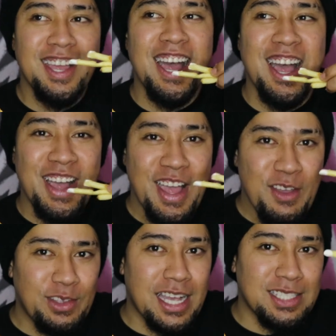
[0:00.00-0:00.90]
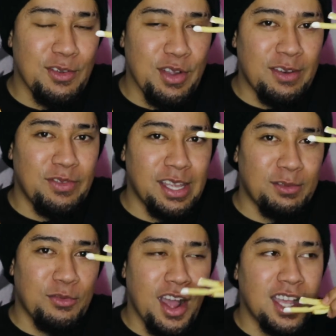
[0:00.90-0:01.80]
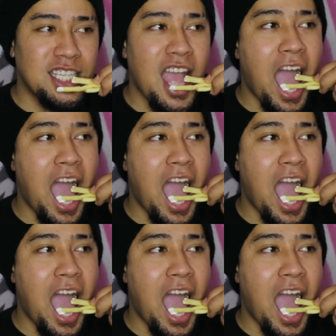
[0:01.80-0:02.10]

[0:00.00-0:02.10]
you guys never had vegan fries.